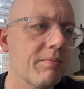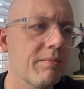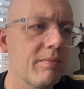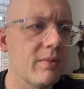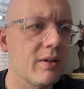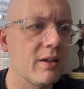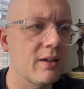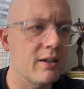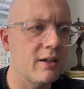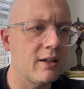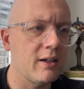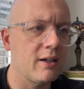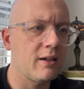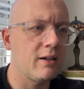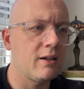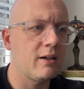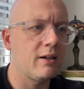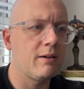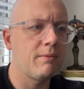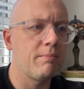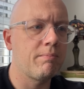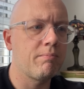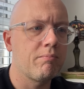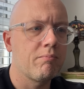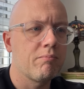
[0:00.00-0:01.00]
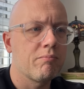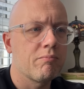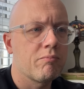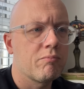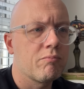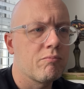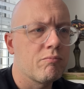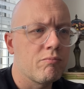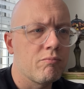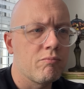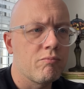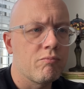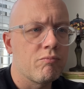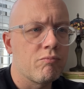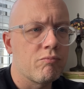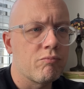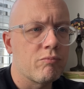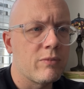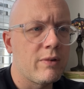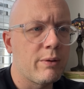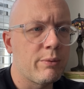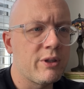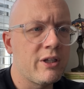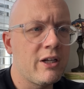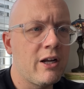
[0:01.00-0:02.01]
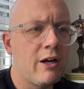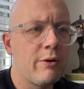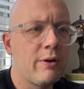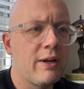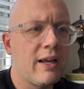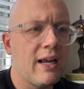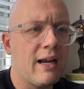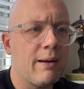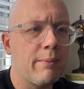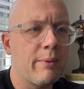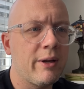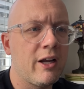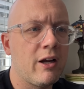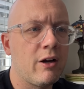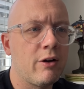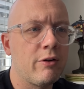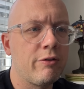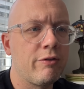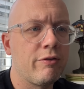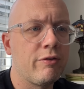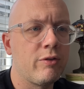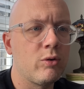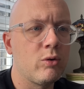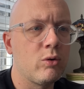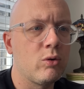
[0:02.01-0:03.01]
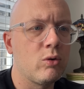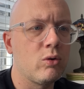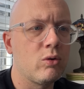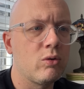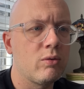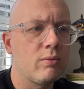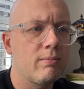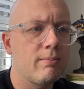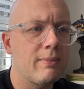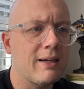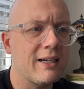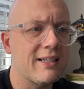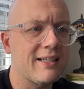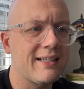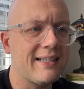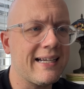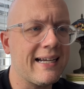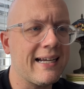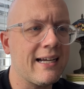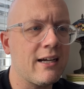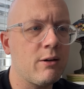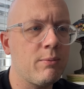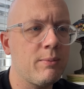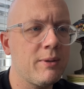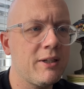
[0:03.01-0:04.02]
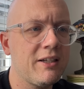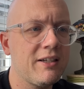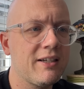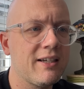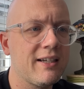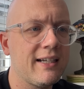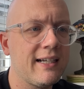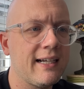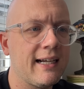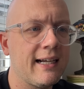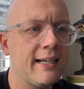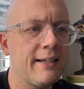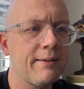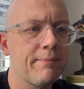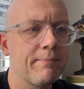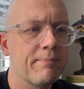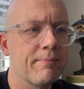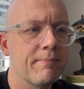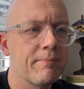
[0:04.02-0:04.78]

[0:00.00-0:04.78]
There was no cameo for Max Dowman today.